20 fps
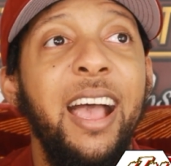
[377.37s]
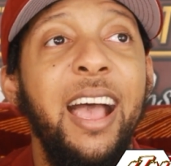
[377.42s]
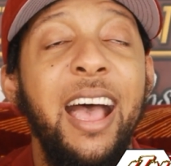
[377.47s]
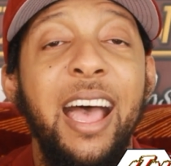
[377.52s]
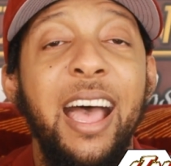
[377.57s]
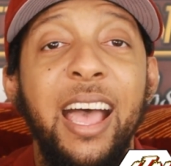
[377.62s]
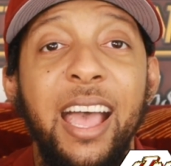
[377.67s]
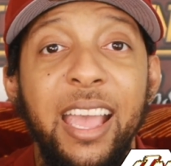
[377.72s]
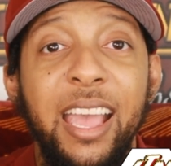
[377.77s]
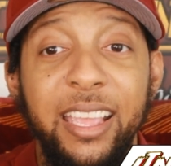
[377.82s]

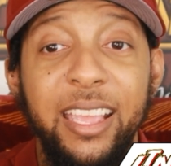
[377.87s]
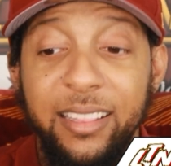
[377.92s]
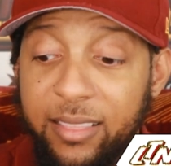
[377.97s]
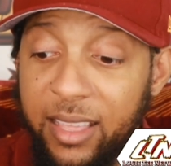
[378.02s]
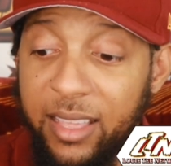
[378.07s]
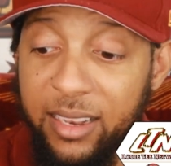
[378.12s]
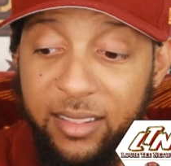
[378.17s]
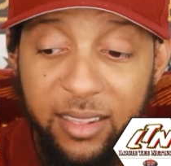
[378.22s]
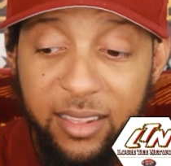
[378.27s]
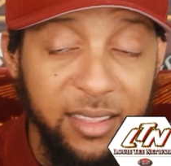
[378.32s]
I
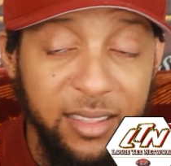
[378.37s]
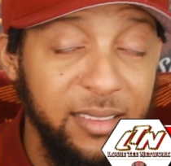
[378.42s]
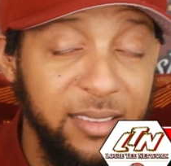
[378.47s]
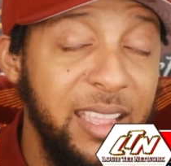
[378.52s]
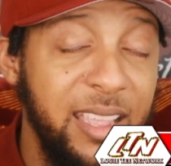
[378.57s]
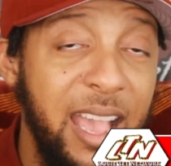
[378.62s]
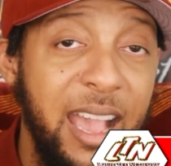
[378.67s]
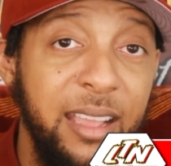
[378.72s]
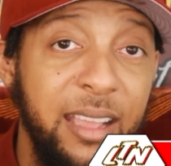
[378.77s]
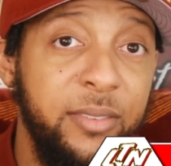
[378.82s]
think that this
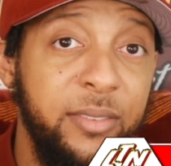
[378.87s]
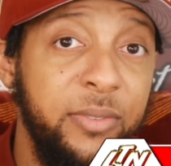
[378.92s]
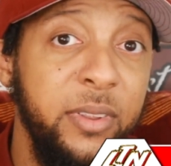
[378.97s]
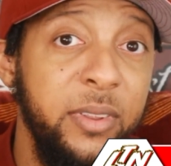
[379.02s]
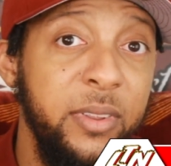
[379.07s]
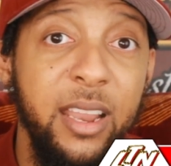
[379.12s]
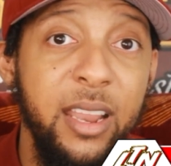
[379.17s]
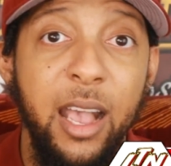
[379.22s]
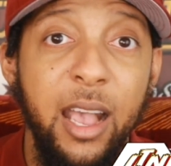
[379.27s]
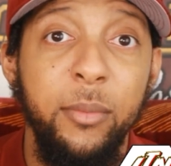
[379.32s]
guy is
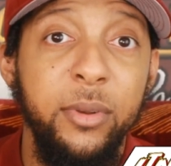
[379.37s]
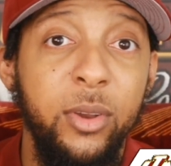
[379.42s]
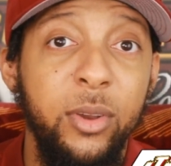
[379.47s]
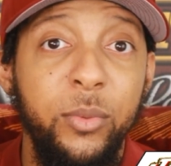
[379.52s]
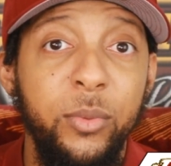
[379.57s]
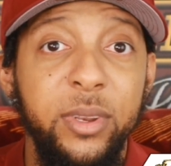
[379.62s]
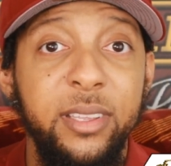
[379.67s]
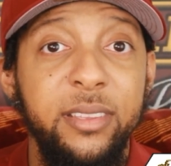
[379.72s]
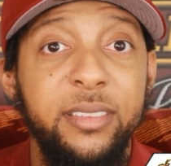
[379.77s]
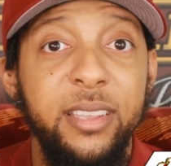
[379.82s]
phenomenal
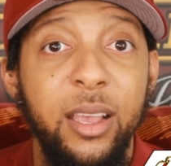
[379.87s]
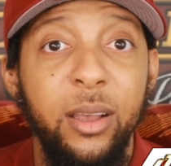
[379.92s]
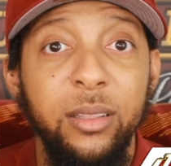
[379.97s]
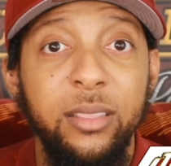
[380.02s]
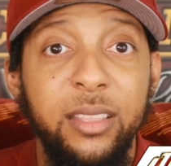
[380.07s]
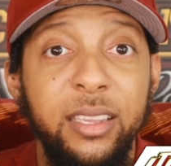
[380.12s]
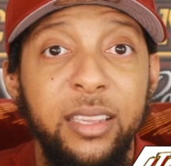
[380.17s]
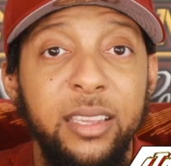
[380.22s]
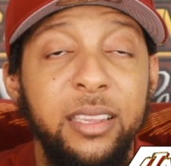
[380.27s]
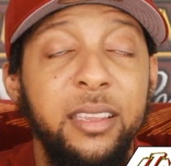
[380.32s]
when he's
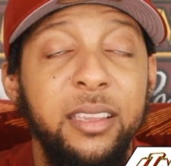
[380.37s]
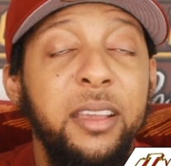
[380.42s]
healthy,